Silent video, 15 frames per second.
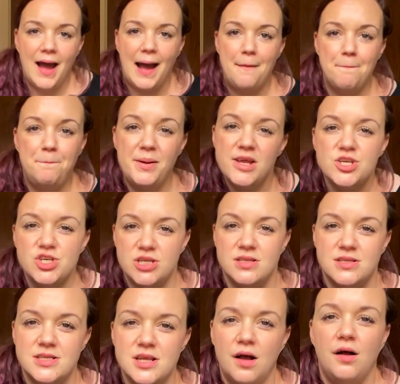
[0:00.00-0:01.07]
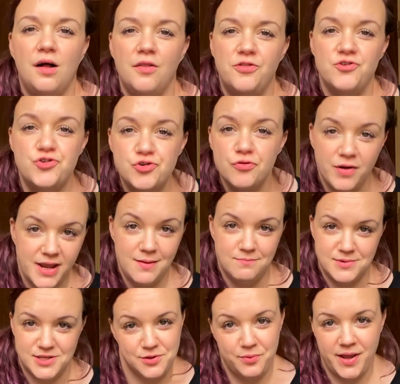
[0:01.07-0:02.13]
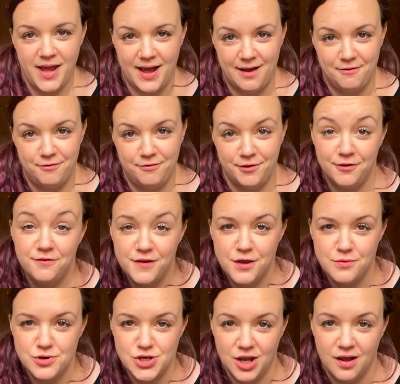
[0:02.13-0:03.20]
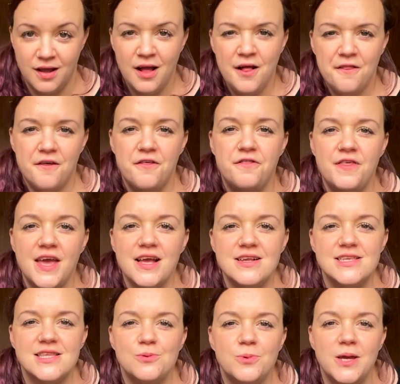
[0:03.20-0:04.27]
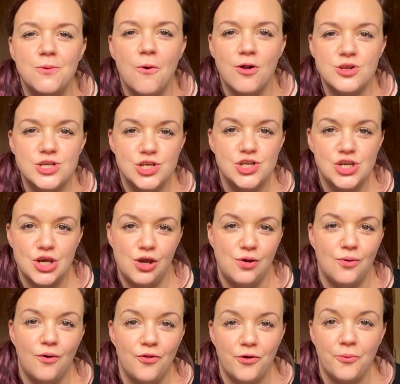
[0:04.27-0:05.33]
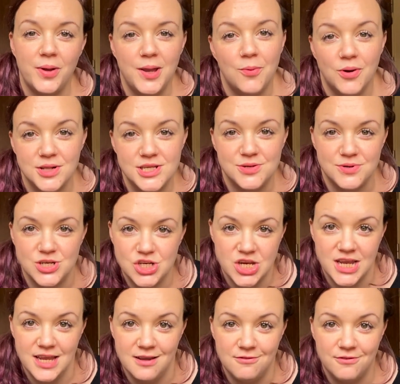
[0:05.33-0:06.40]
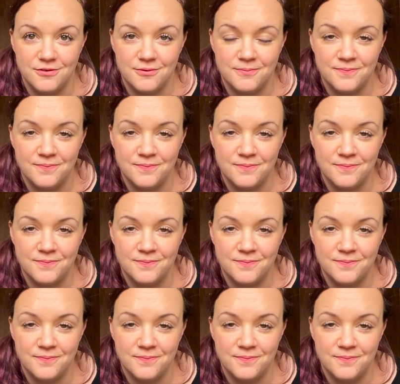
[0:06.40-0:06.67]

ambitions are the dreams that we have for the future, the things that we want to do or that we want to achieve.